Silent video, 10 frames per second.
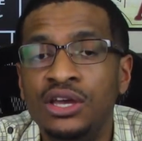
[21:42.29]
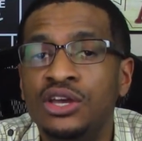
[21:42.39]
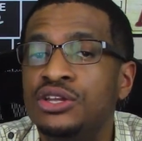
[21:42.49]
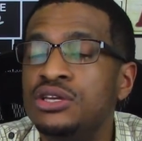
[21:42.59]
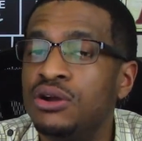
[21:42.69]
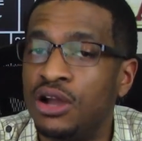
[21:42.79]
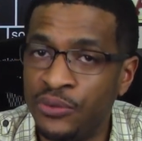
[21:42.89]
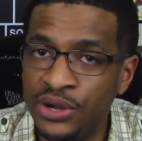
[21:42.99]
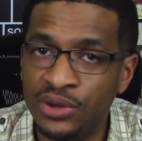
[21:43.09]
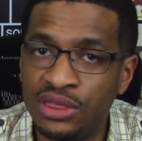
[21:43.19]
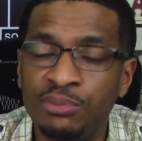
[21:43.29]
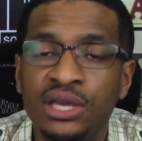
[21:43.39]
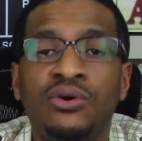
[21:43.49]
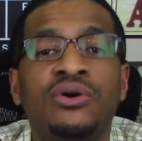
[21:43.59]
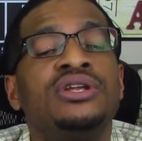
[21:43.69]
Do you agree with me
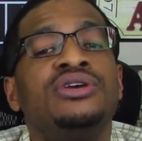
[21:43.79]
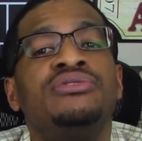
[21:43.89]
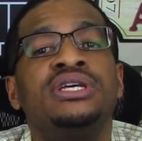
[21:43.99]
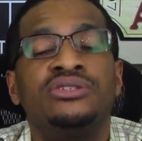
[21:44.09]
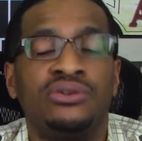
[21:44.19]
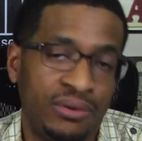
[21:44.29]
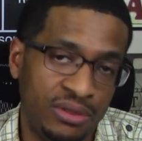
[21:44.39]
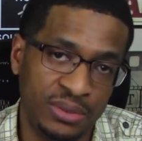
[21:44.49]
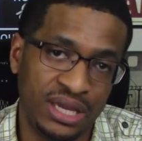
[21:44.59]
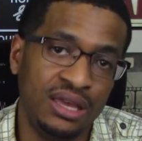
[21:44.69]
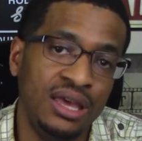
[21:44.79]
or do you disagree with me?